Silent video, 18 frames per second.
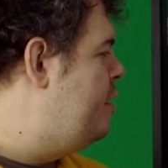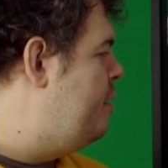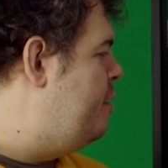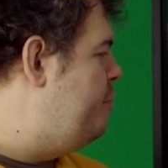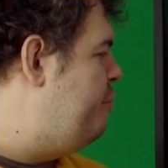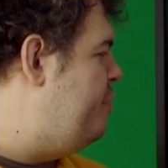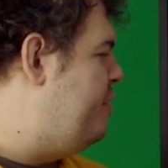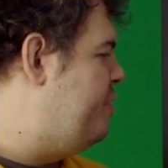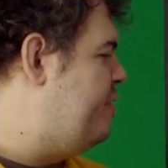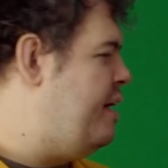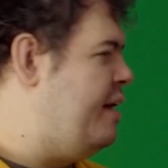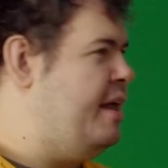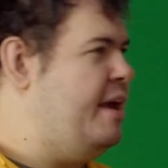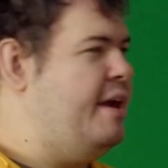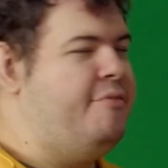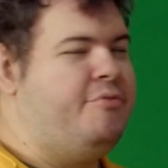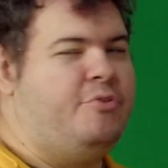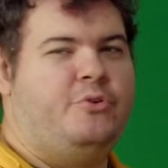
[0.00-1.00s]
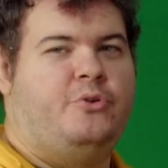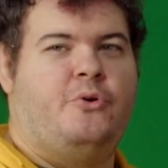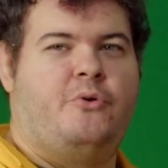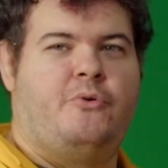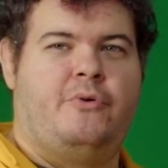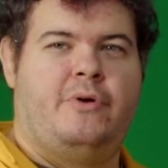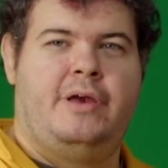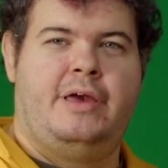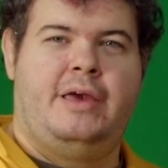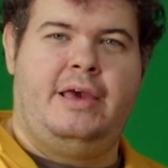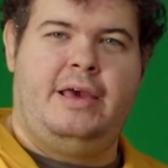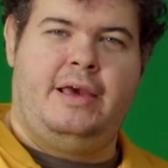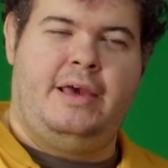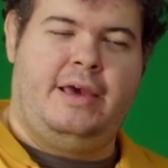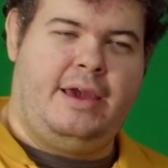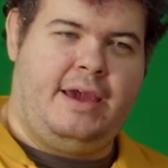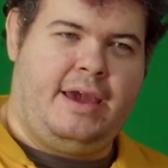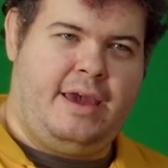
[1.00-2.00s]
we said if the door
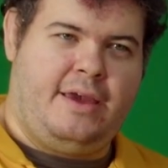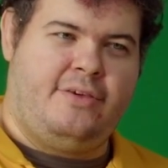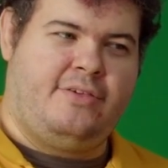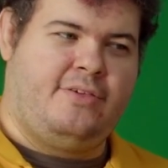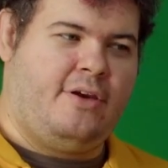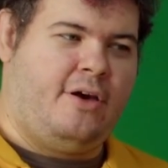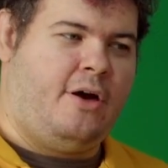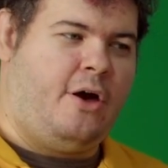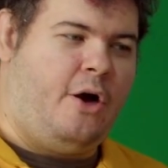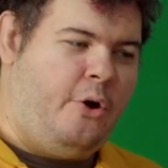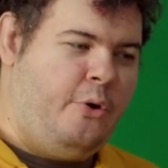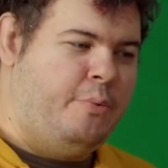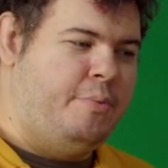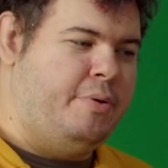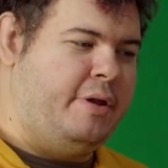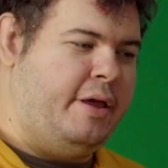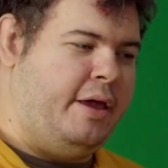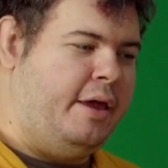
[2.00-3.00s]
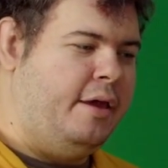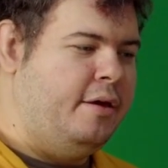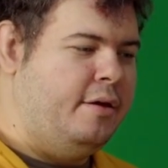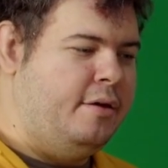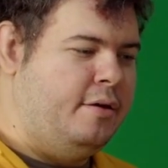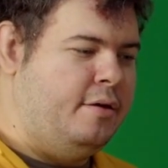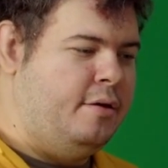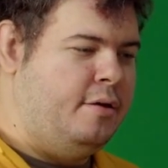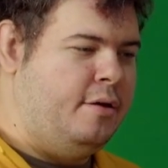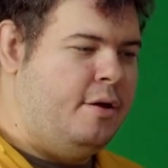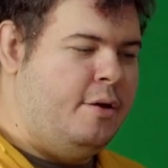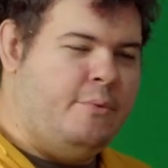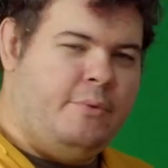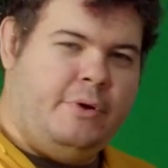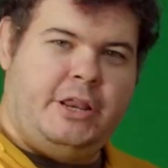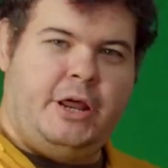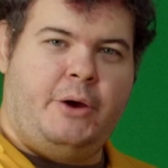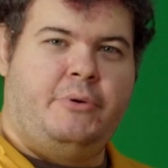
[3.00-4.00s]
is opening,
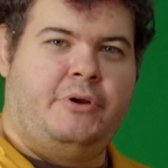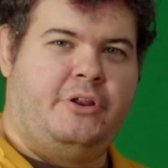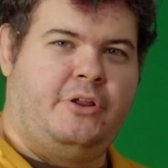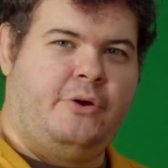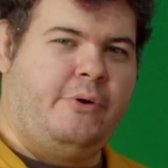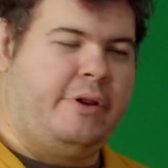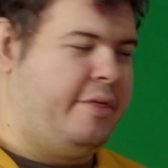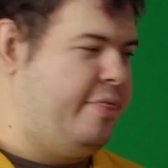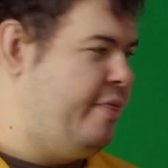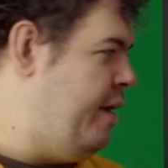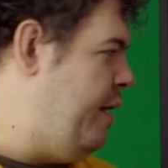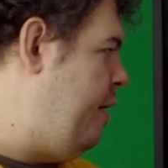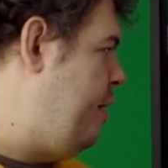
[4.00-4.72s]
you don't want to do anything.